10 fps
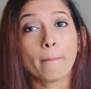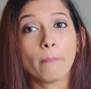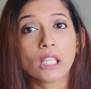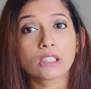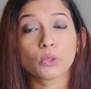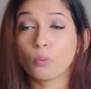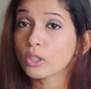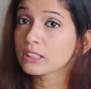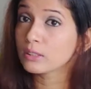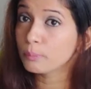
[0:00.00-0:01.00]
But
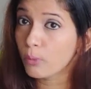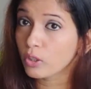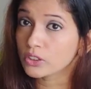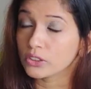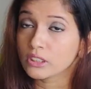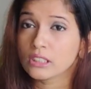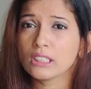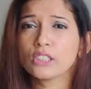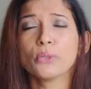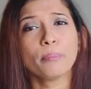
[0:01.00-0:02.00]
what's important
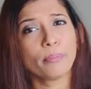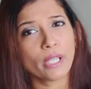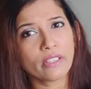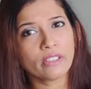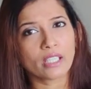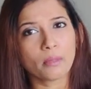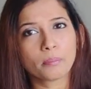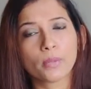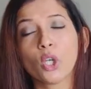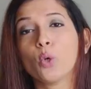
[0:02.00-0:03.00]
is you pair it
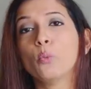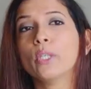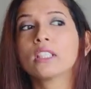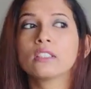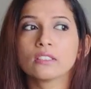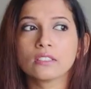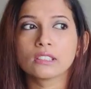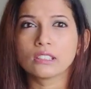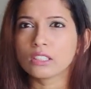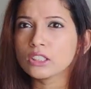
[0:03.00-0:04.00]
up with
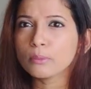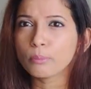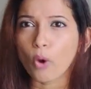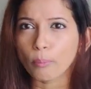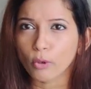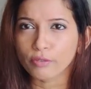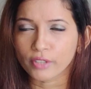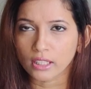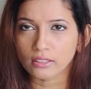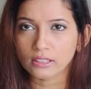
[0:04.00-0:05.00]
certain pop
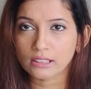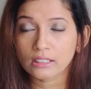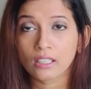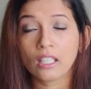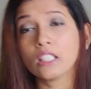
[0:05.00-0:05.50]
of colors.